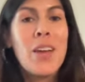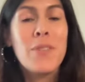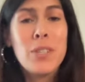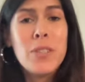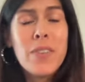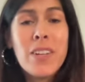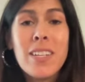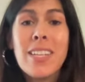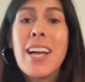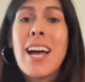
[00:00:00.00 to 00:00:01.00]
First of
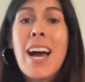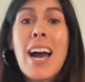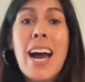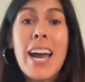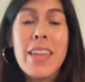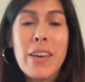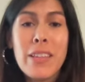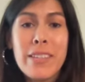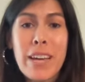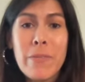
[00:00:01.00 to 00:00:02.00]
all, I thought
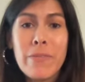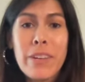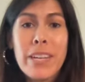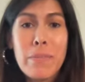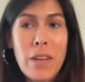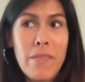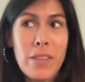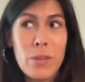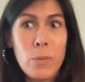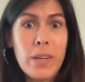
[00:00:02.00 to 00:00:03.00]
the time frame of
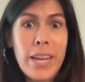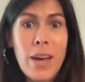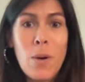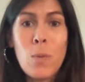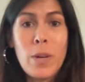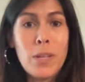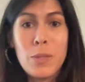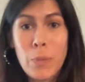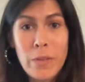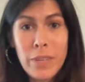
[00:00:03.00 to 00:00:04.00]
this workout was
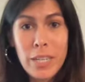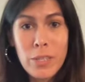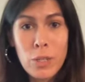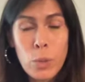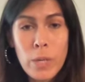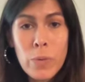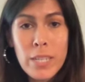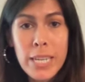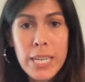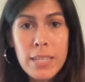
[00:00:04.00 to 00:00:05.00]
perfect. 21
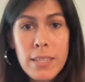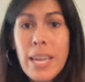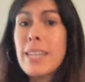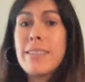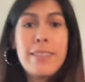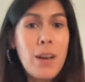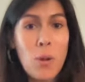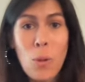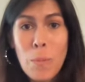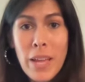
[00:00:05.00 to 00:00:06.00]
days, it's not a
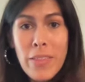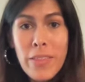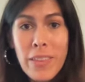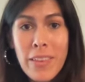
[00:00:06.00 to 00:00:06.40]
whole month,